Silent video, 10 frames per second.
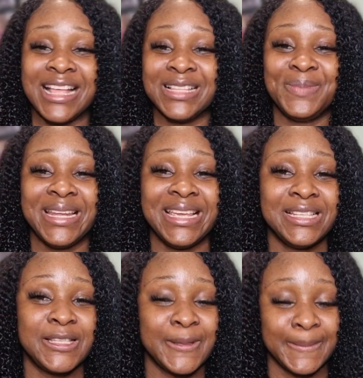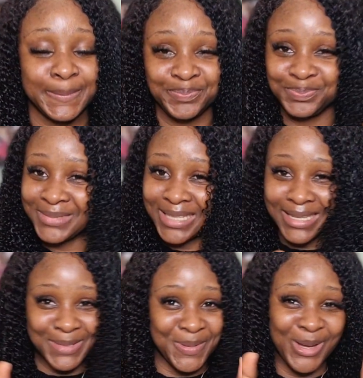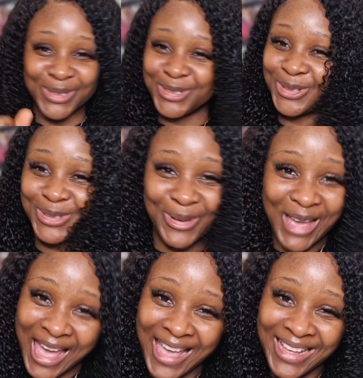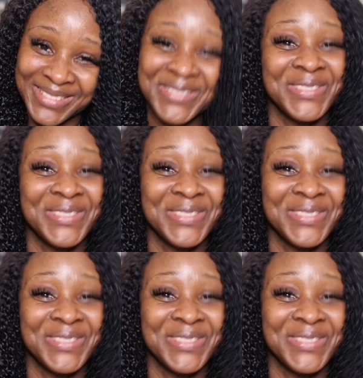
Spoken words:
and please, let's be conscious, okay?